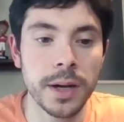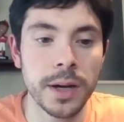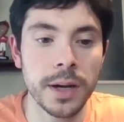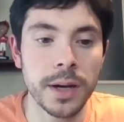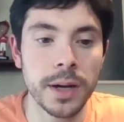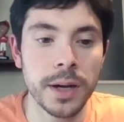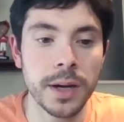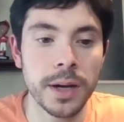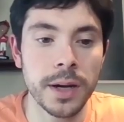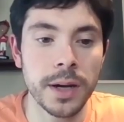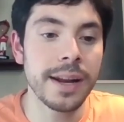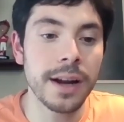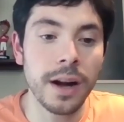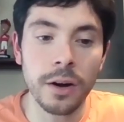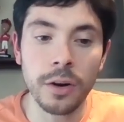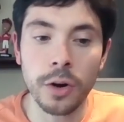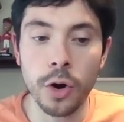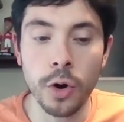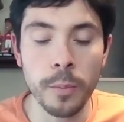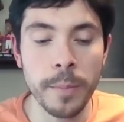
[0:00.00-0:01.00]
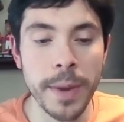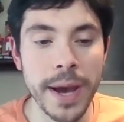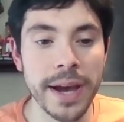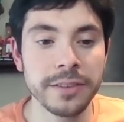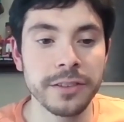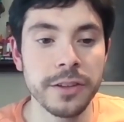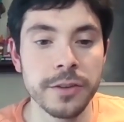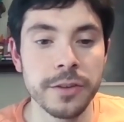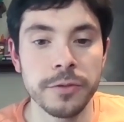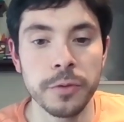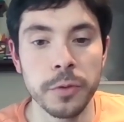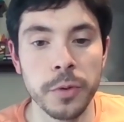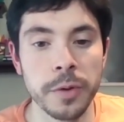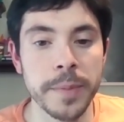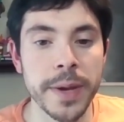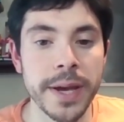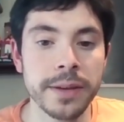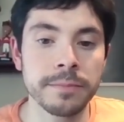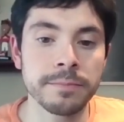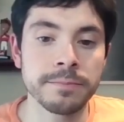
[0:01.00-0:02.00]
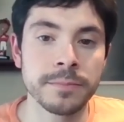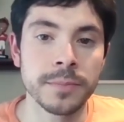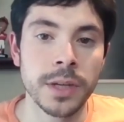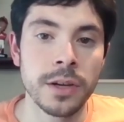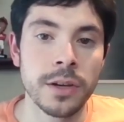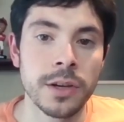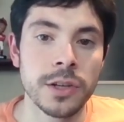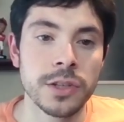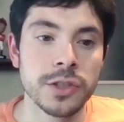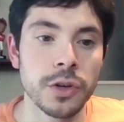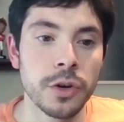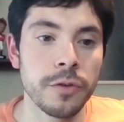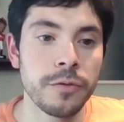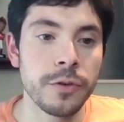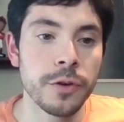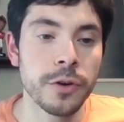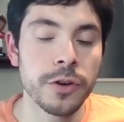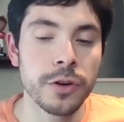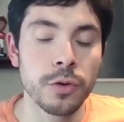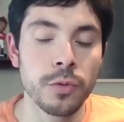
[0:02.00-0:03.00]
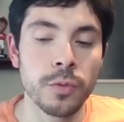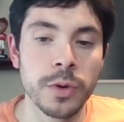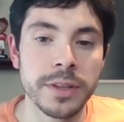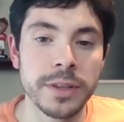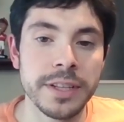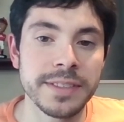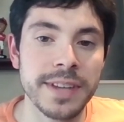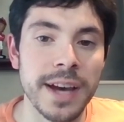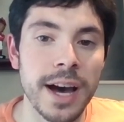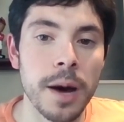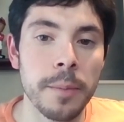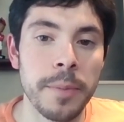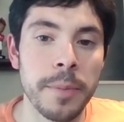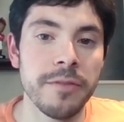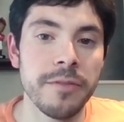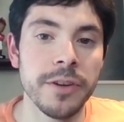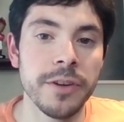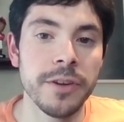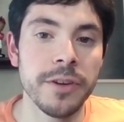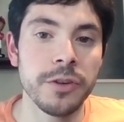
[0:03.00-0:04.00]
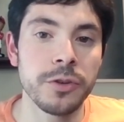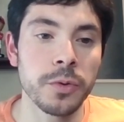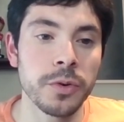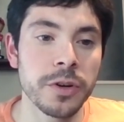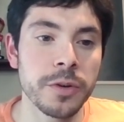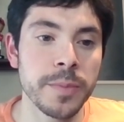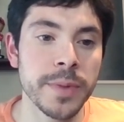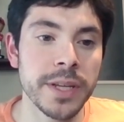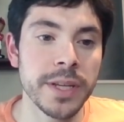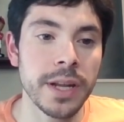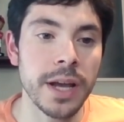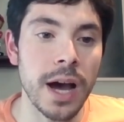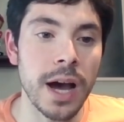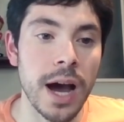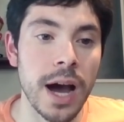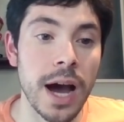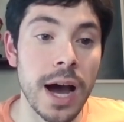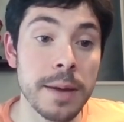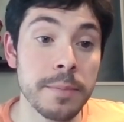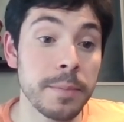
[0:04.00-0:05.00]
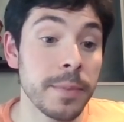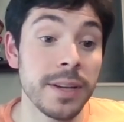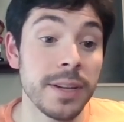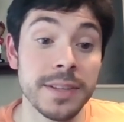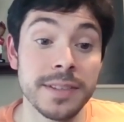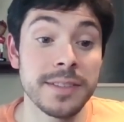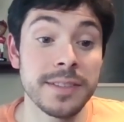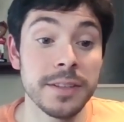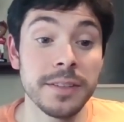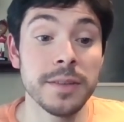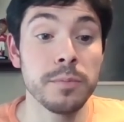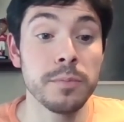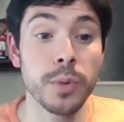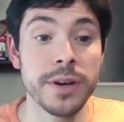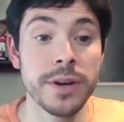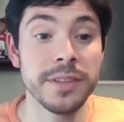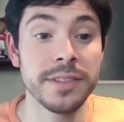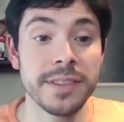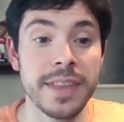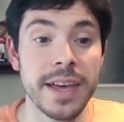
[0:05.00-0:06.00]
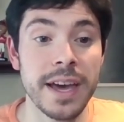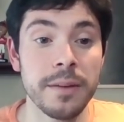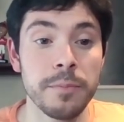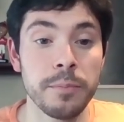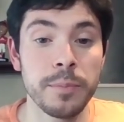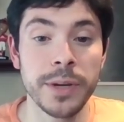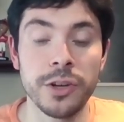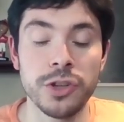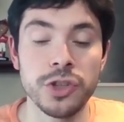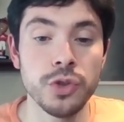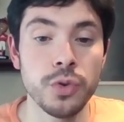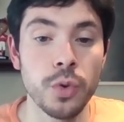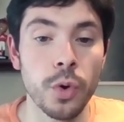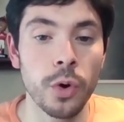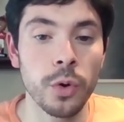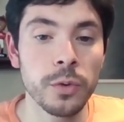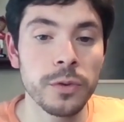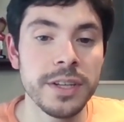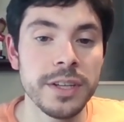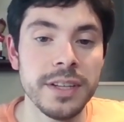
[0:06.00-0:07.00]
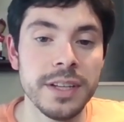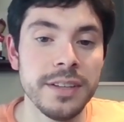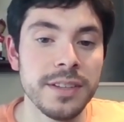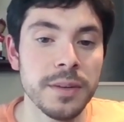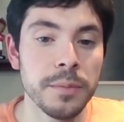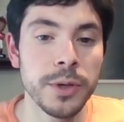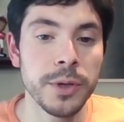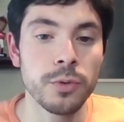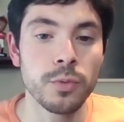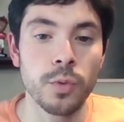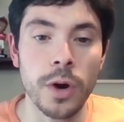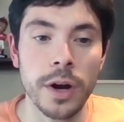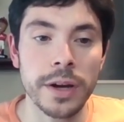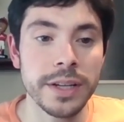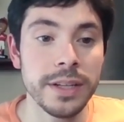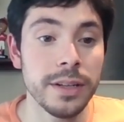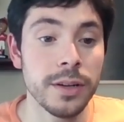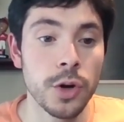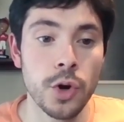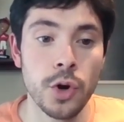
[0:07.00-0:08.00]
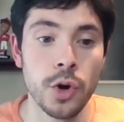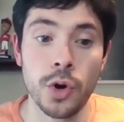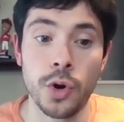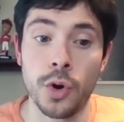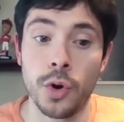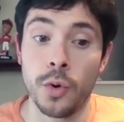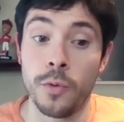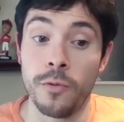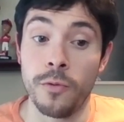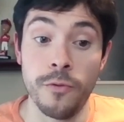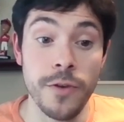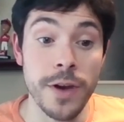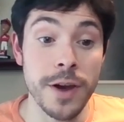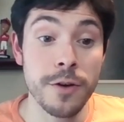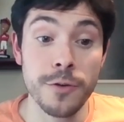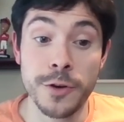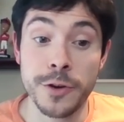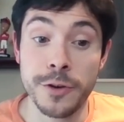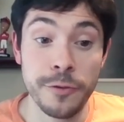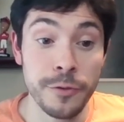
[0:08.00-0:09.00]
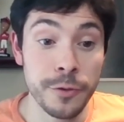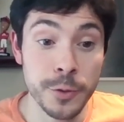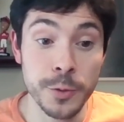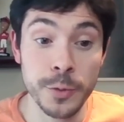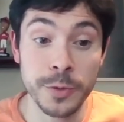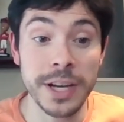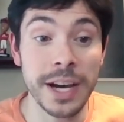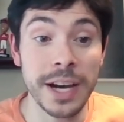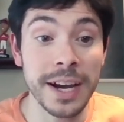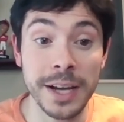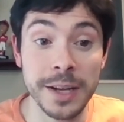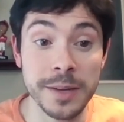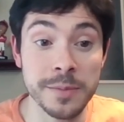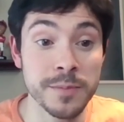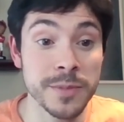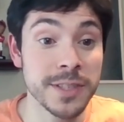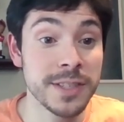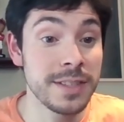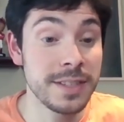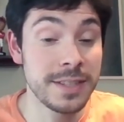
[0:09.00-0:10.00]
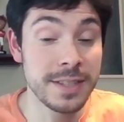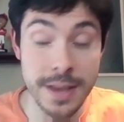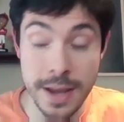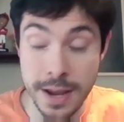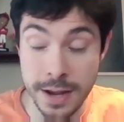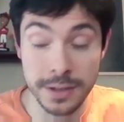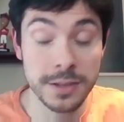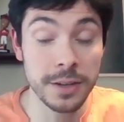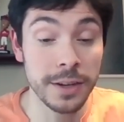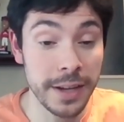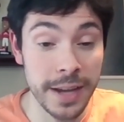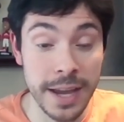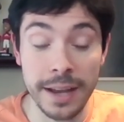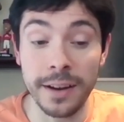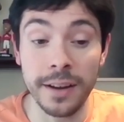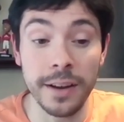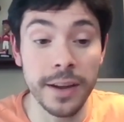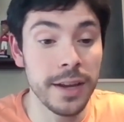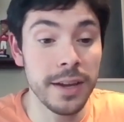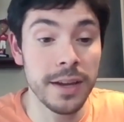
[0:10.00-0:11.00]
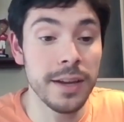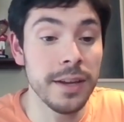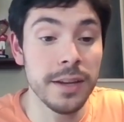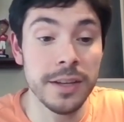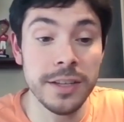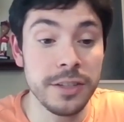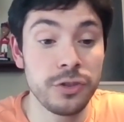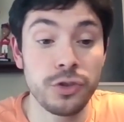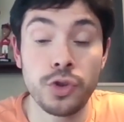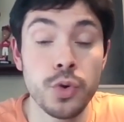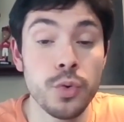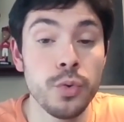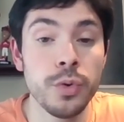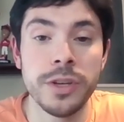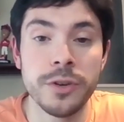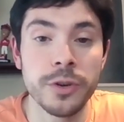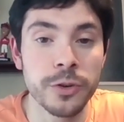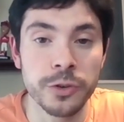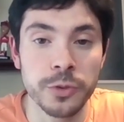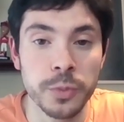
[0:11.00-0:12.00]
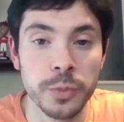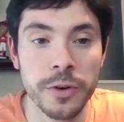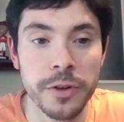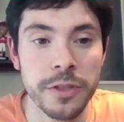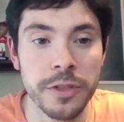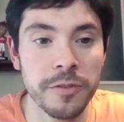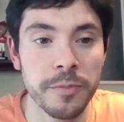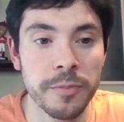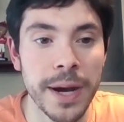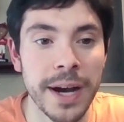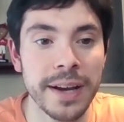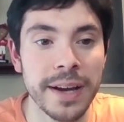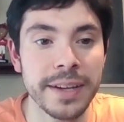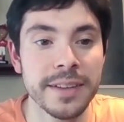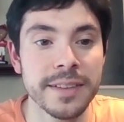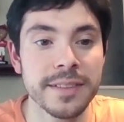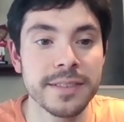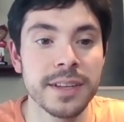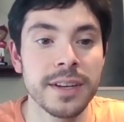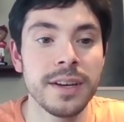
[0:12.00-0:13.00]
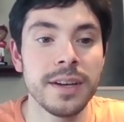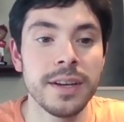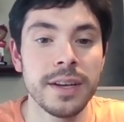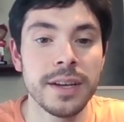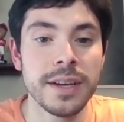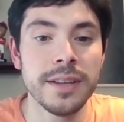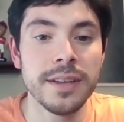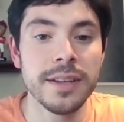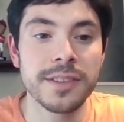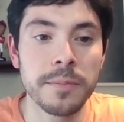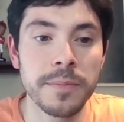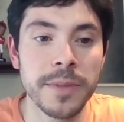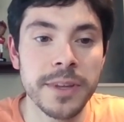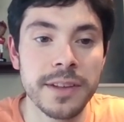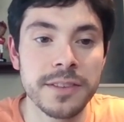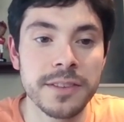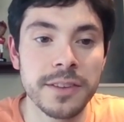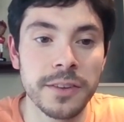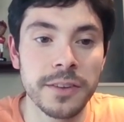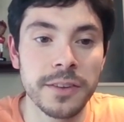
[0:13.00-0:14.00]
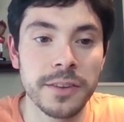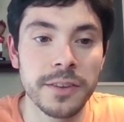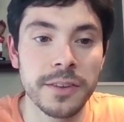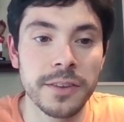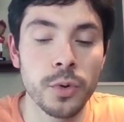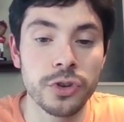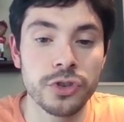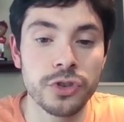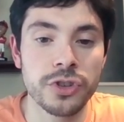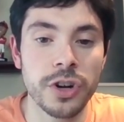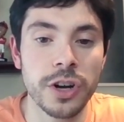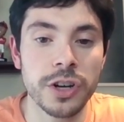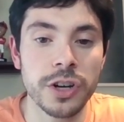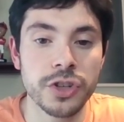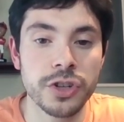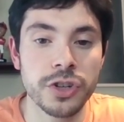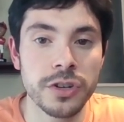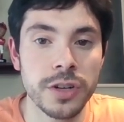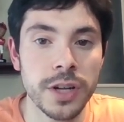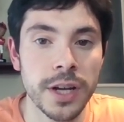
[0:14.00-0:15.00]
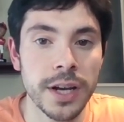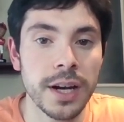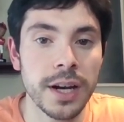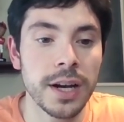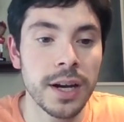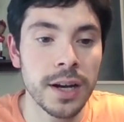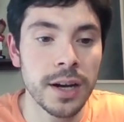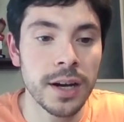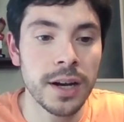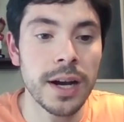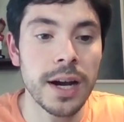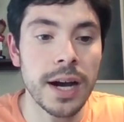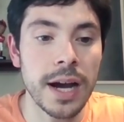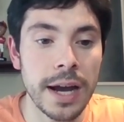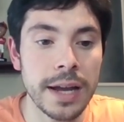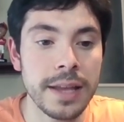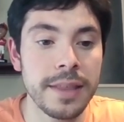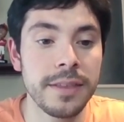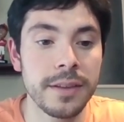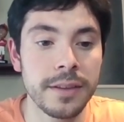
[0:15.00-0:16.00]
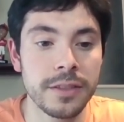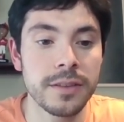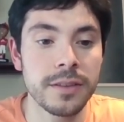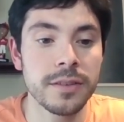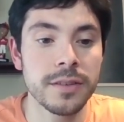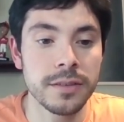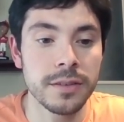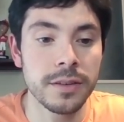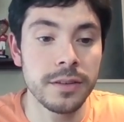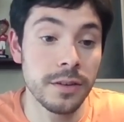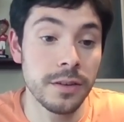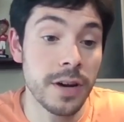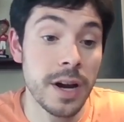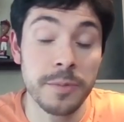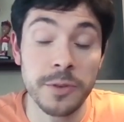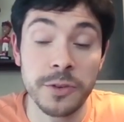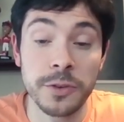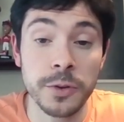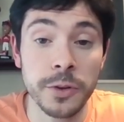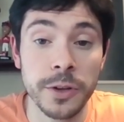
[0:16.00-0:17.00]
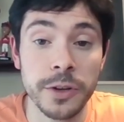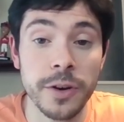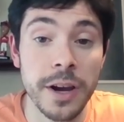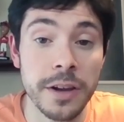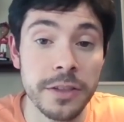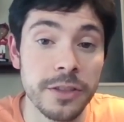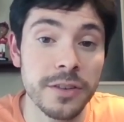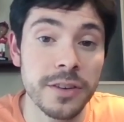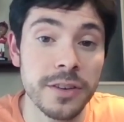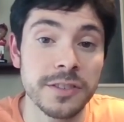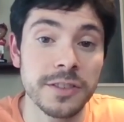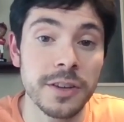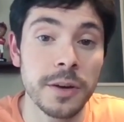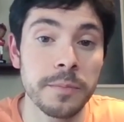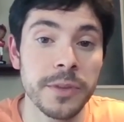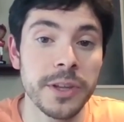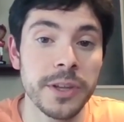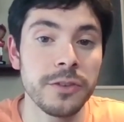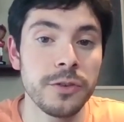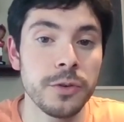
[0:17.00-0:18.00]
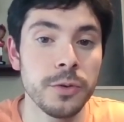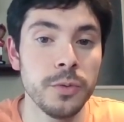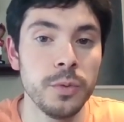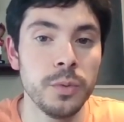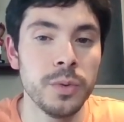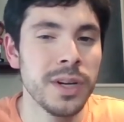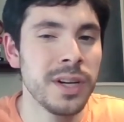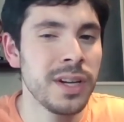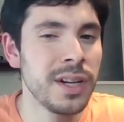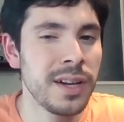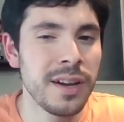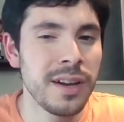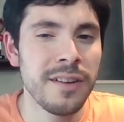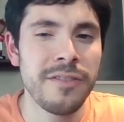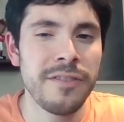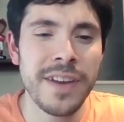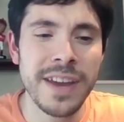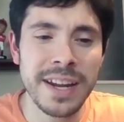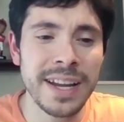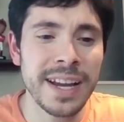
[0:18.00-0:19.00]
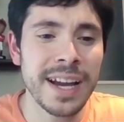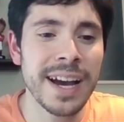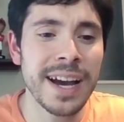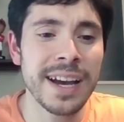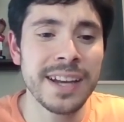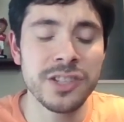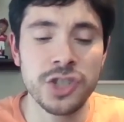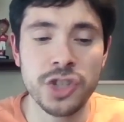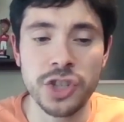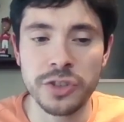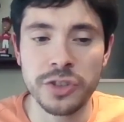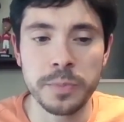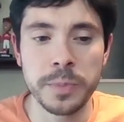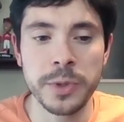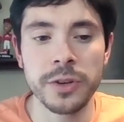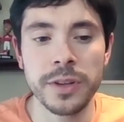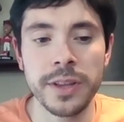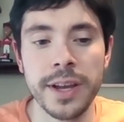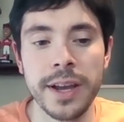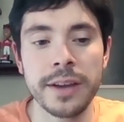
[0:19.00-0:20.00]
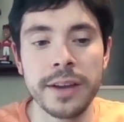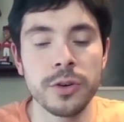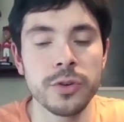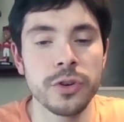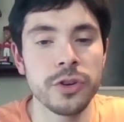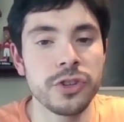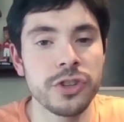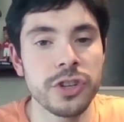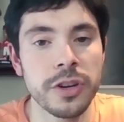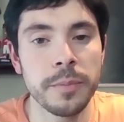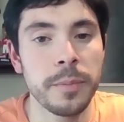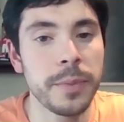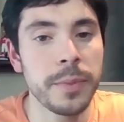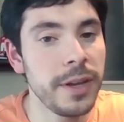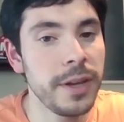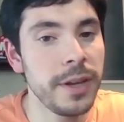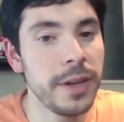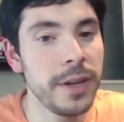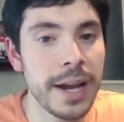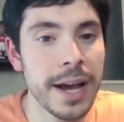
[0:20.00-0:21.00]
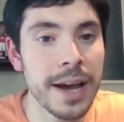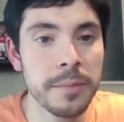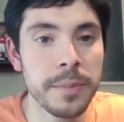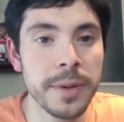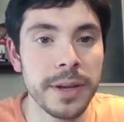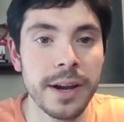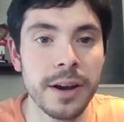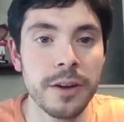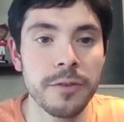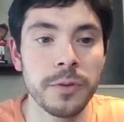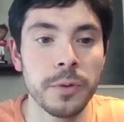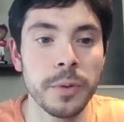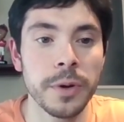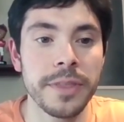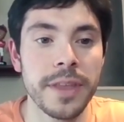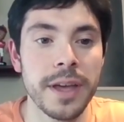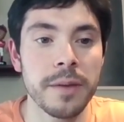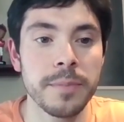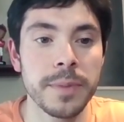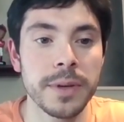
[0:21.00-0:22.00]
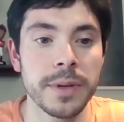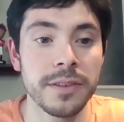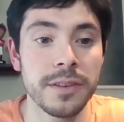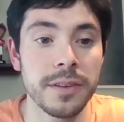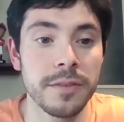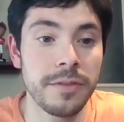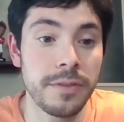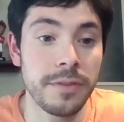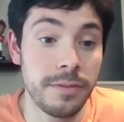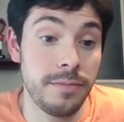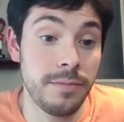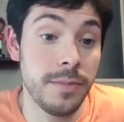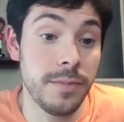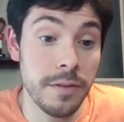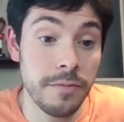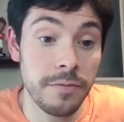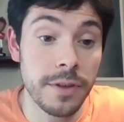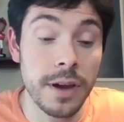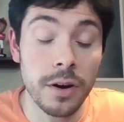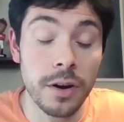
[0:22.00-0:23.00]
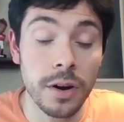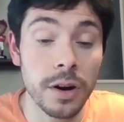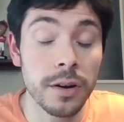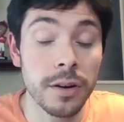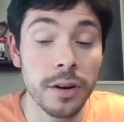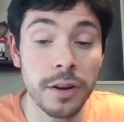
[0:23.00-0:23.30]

Again, I'll go back to the format. So if you're in a really top-heavy tournament, sure, I'm going to still embrace that, because you only need to be right very few times to get a 2 years worth of buy-ins. In something that's a little more structured, I think you're absolutely right. There is something to fading guys just purely on ownership. You got to be careful with that, because if they are a